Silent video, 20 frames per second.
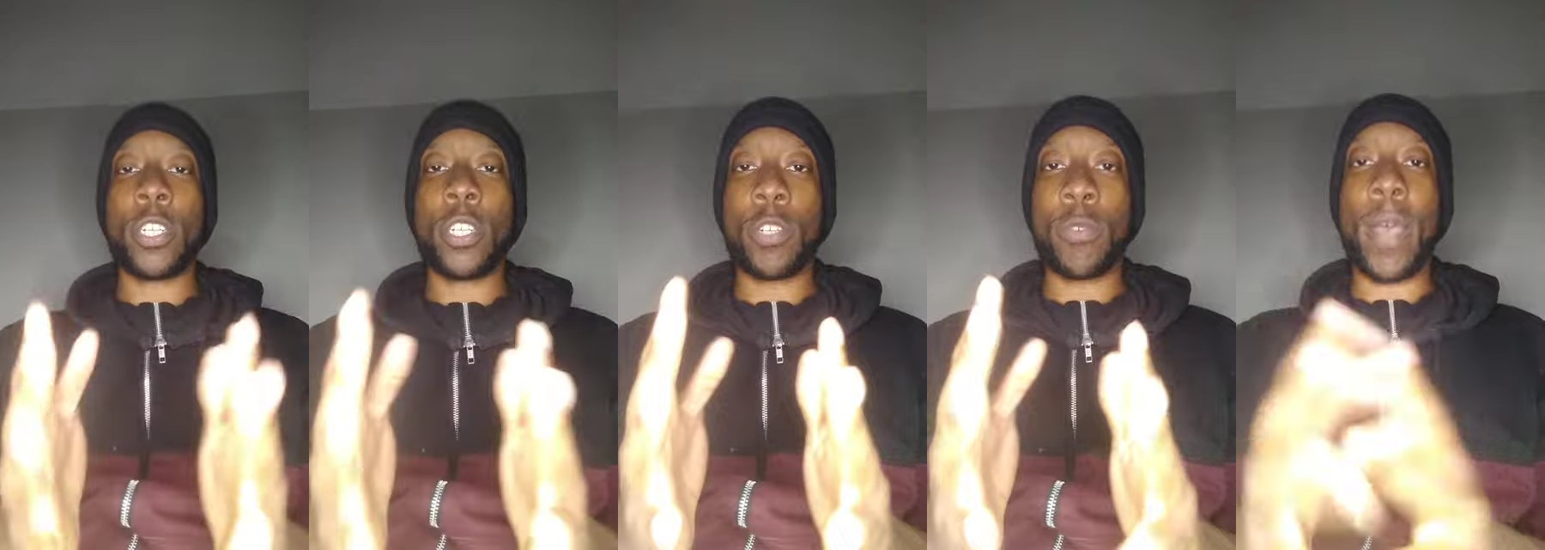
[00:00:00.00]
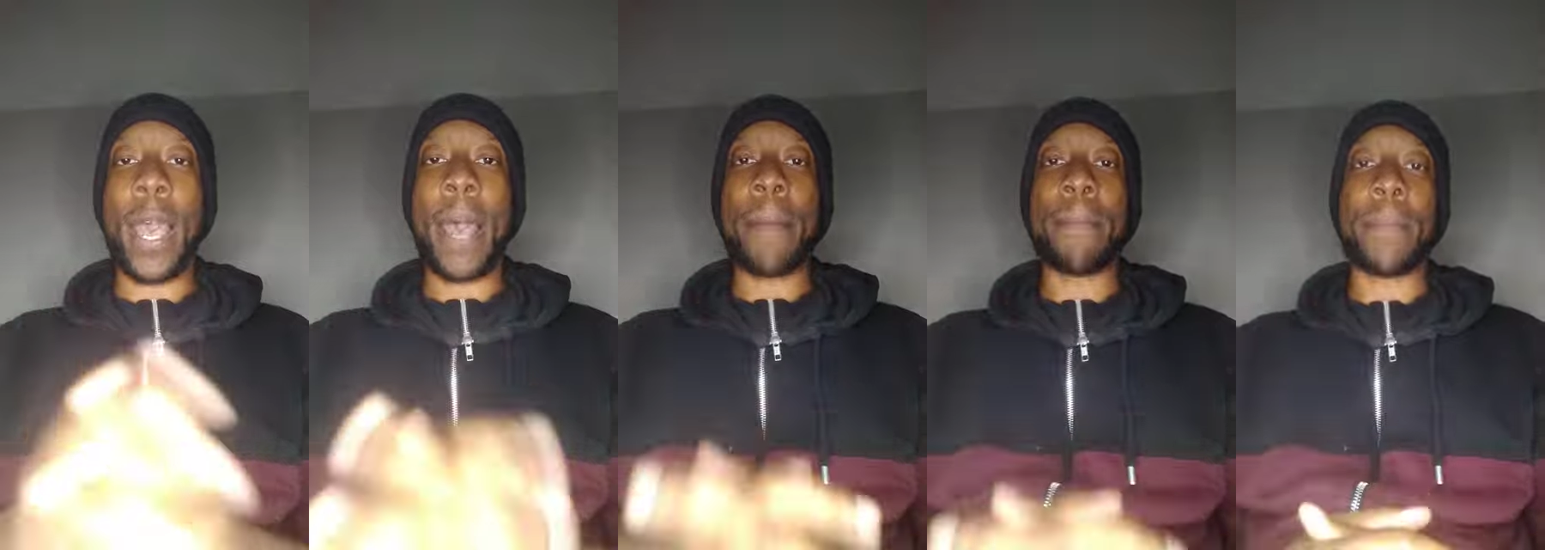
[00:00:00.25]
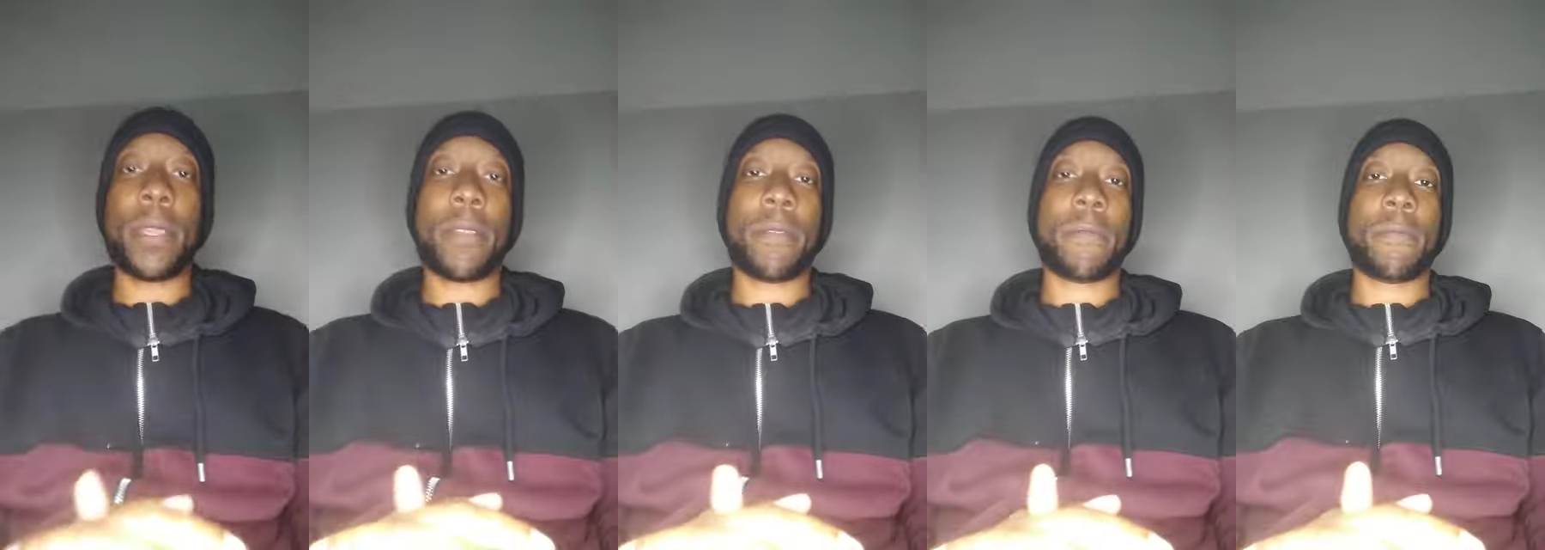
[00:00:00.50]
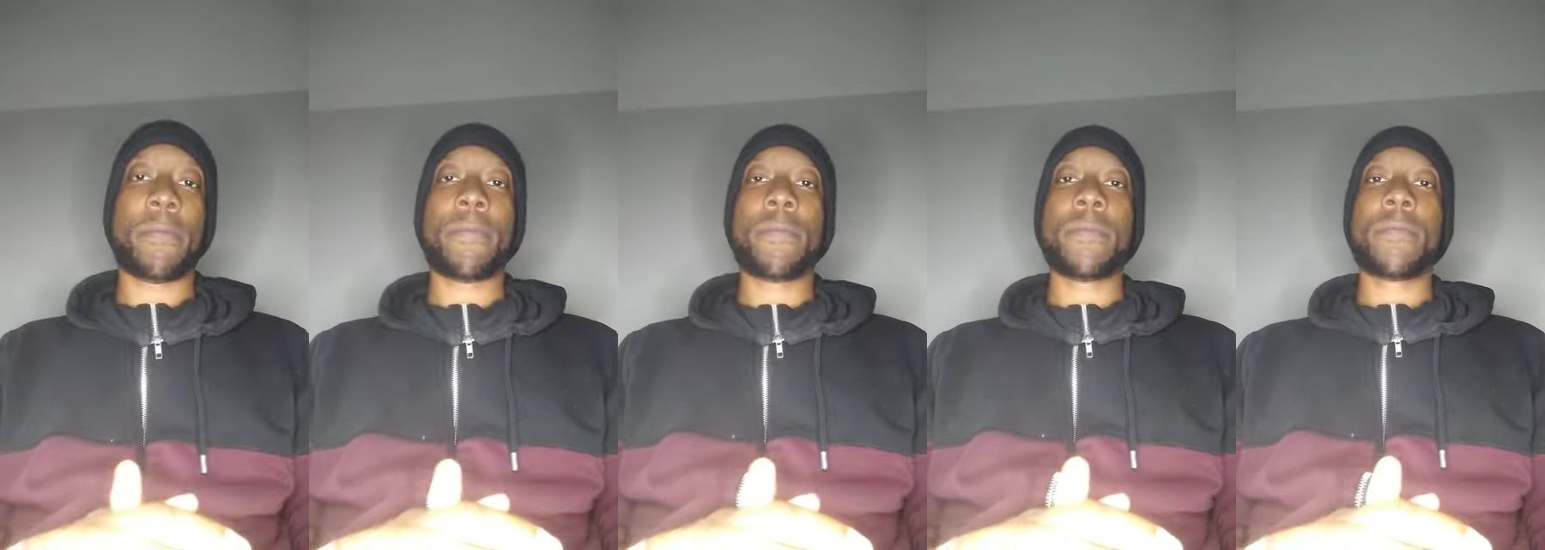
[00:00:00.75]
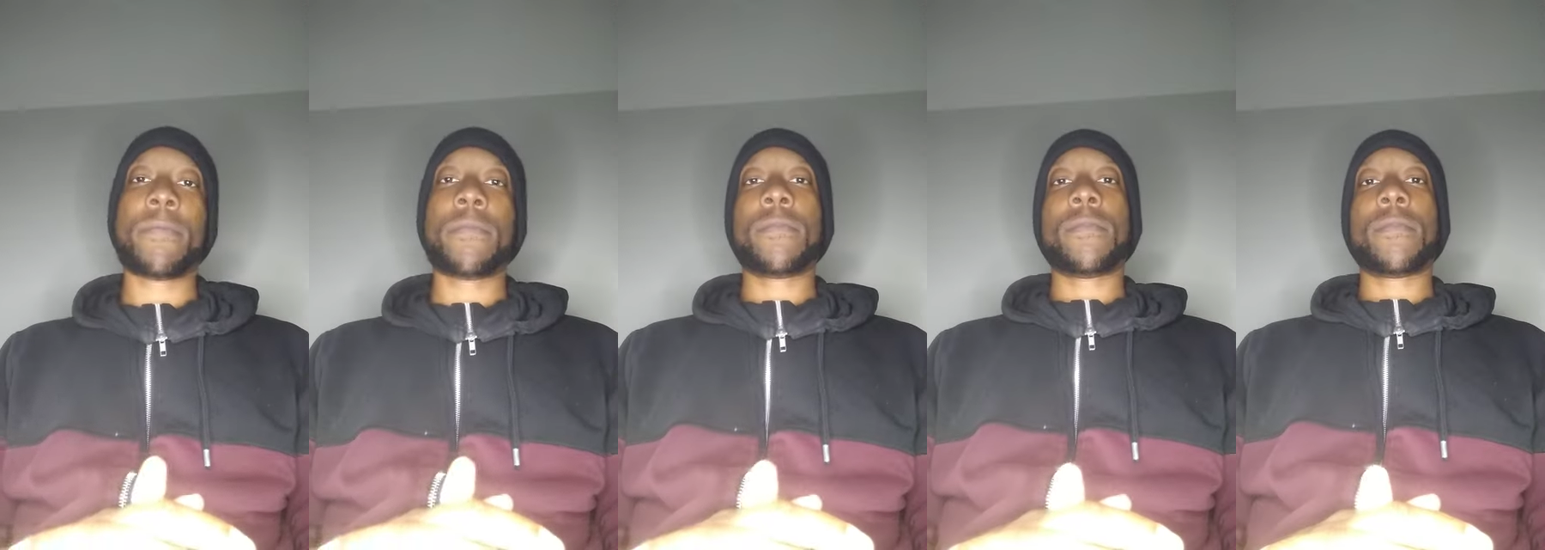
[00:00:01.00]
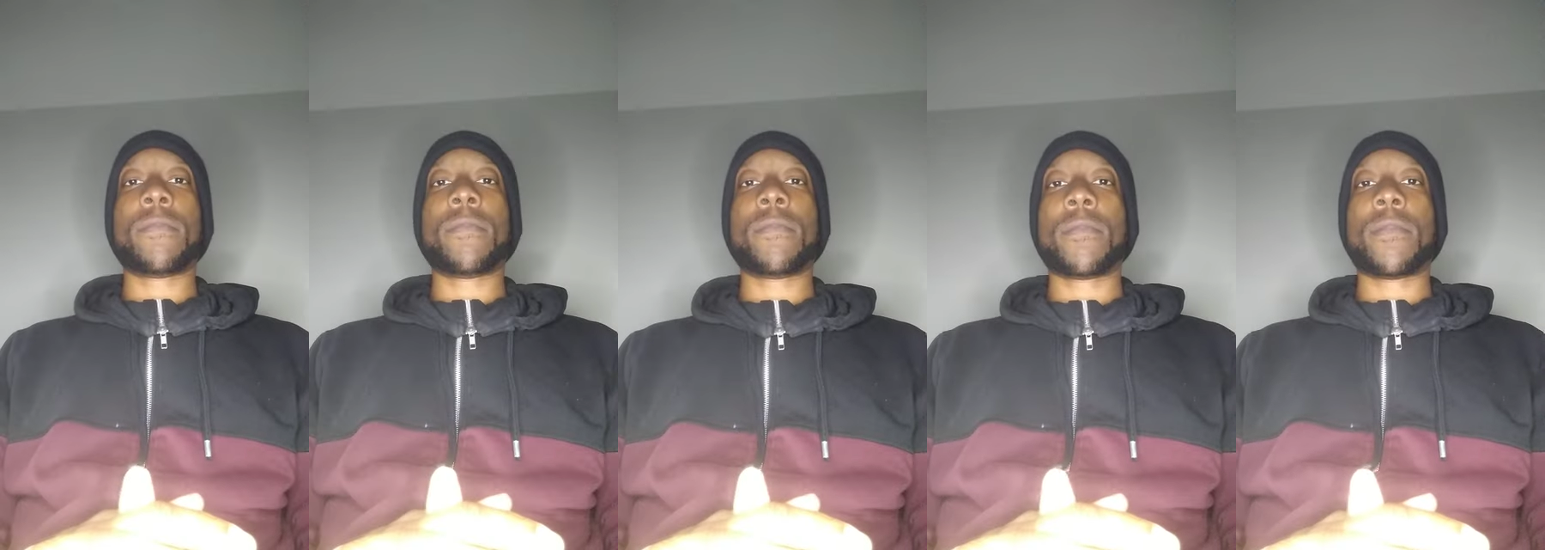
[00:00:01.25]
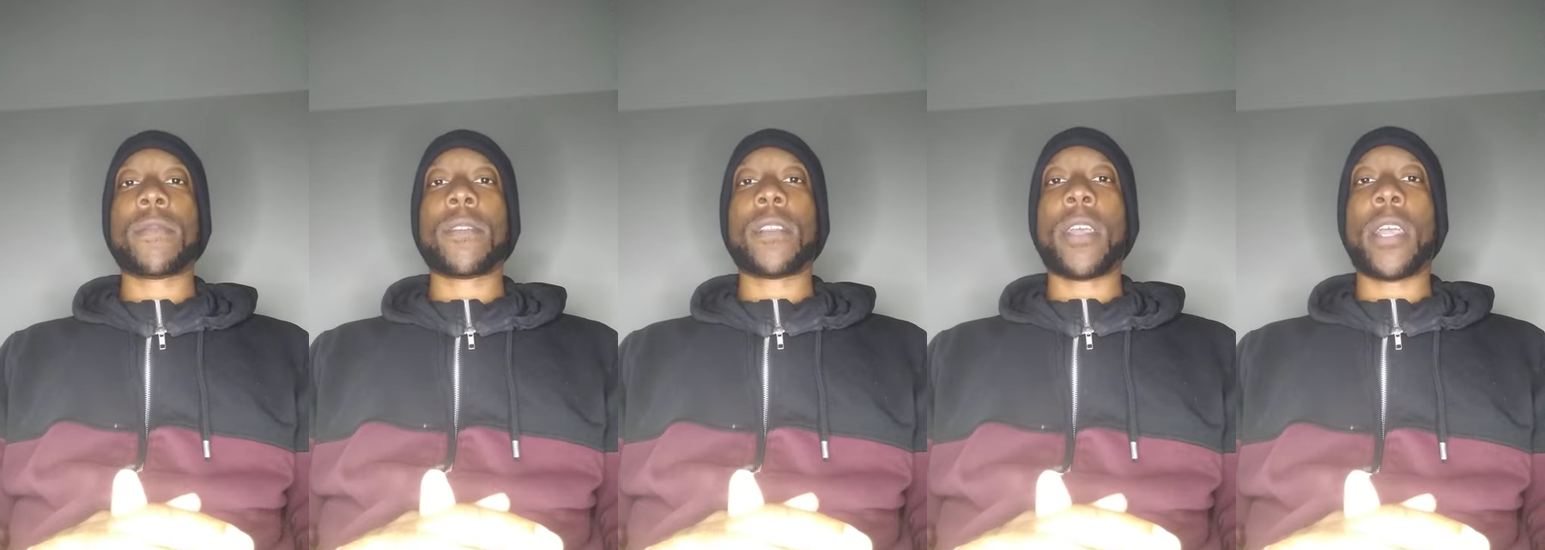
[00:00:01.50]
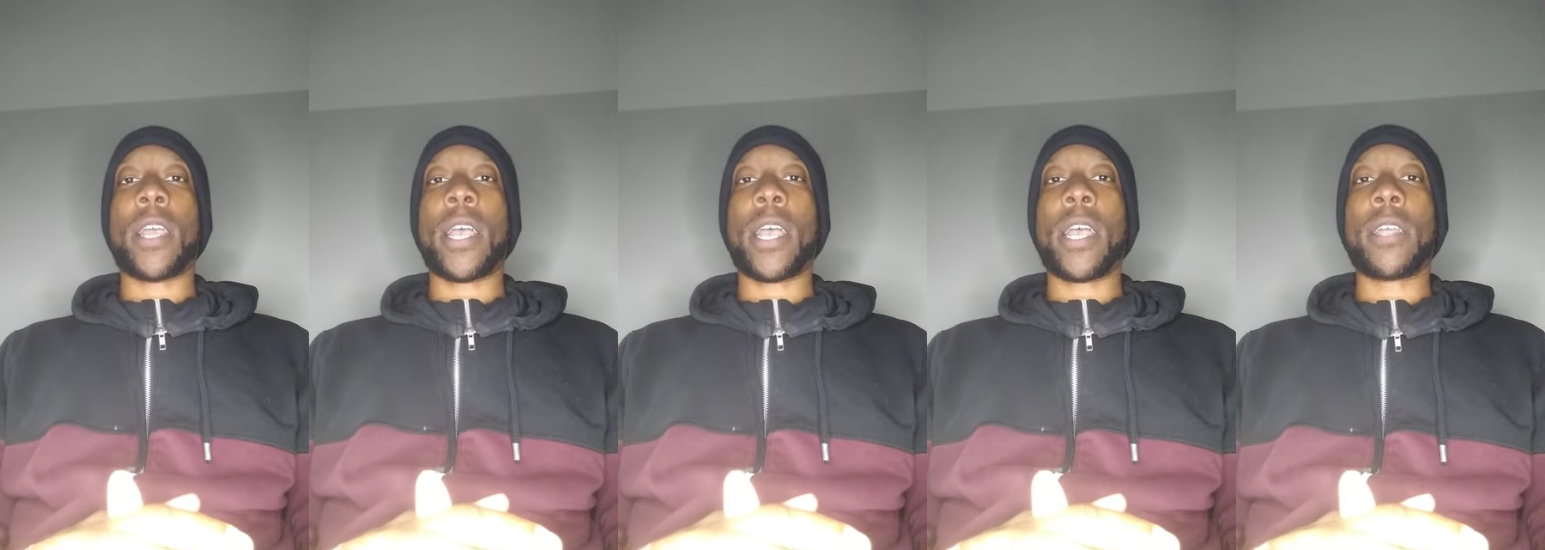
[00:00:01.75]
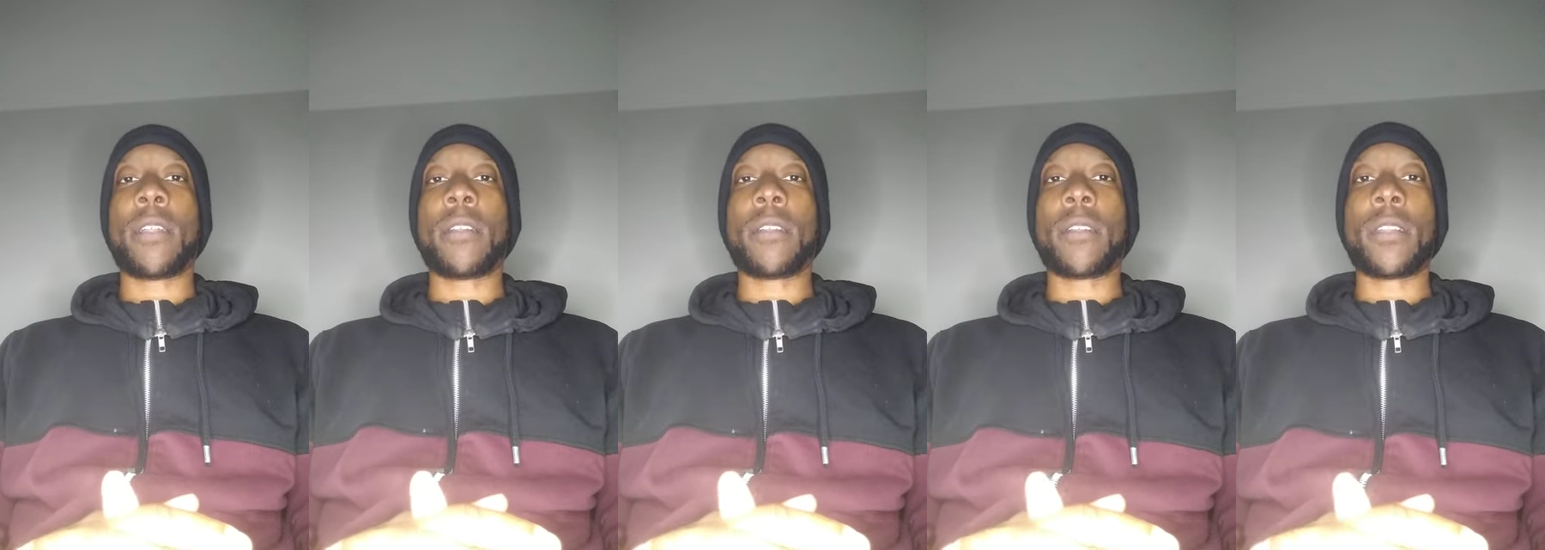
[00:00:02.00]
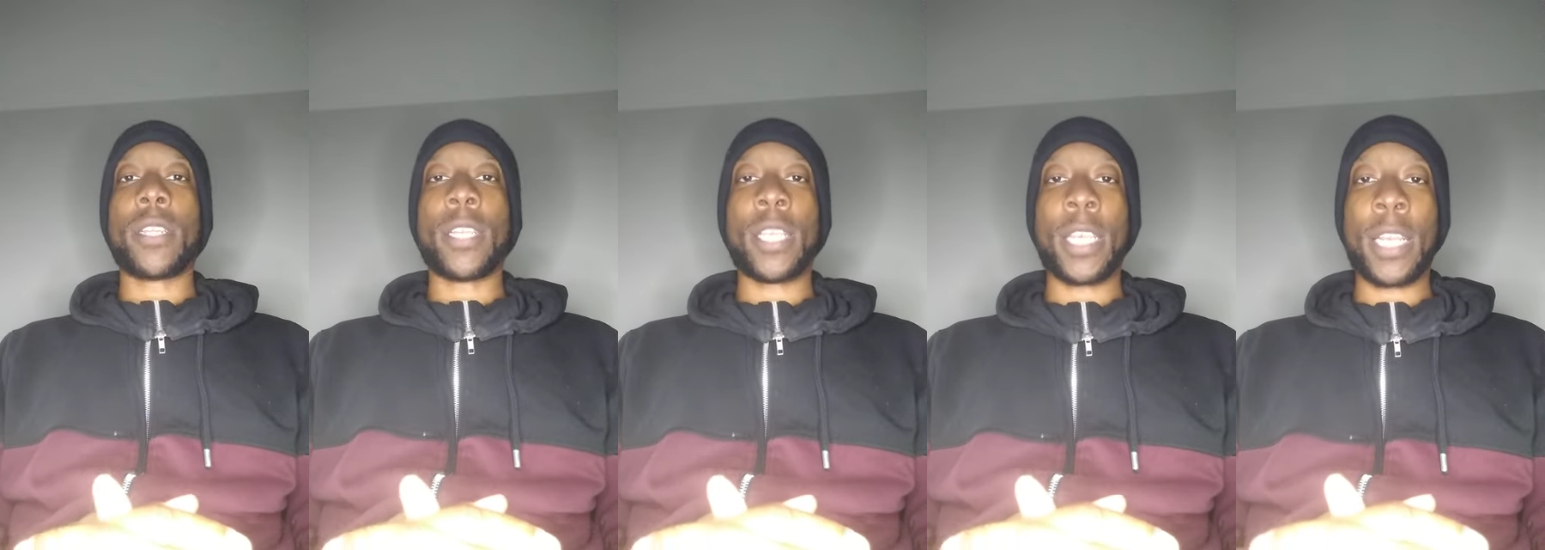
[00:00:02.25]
All right. Get everything you want when